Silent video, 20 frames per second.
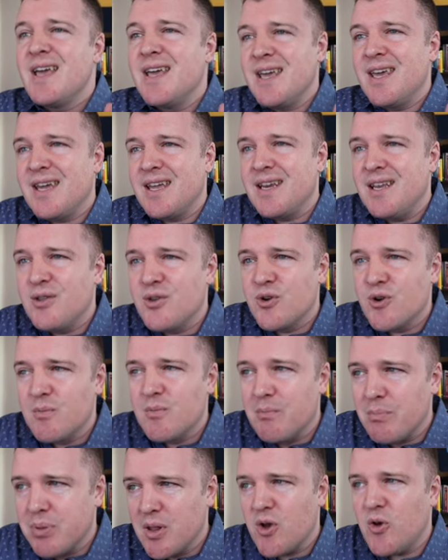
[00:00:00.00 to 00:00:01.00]
it can either
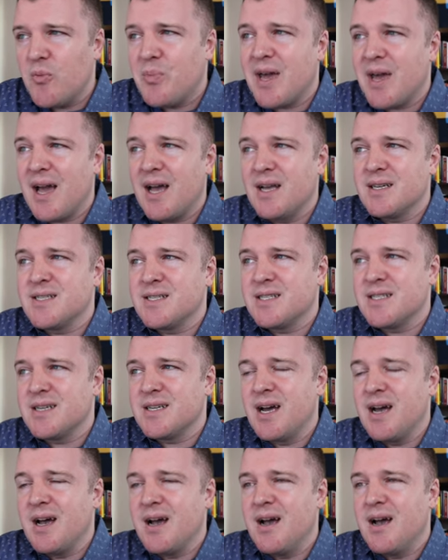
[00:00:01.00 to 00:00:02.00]
blow past
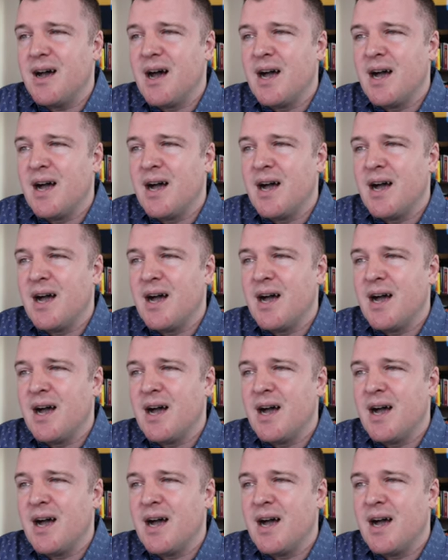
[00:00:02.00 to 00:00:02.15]
uh,